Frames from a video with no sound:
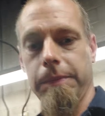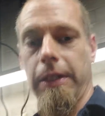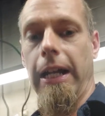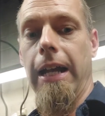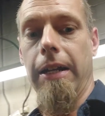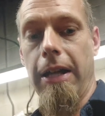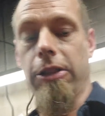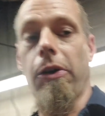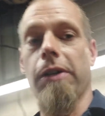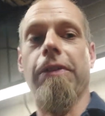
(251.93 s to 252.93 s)
and at
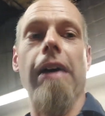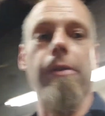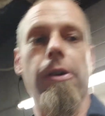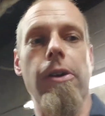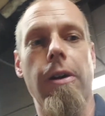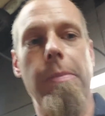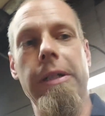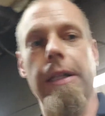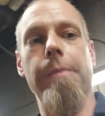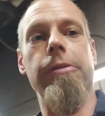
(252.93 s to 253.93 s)
3,500
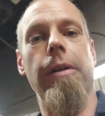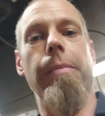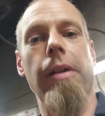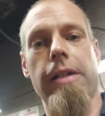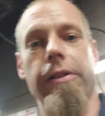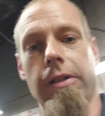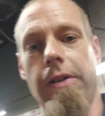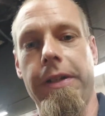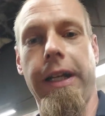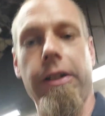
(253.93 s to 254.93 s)
RPMs plus
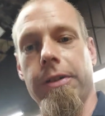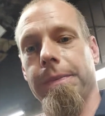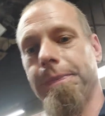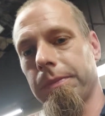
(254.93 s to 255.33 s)
on the engine.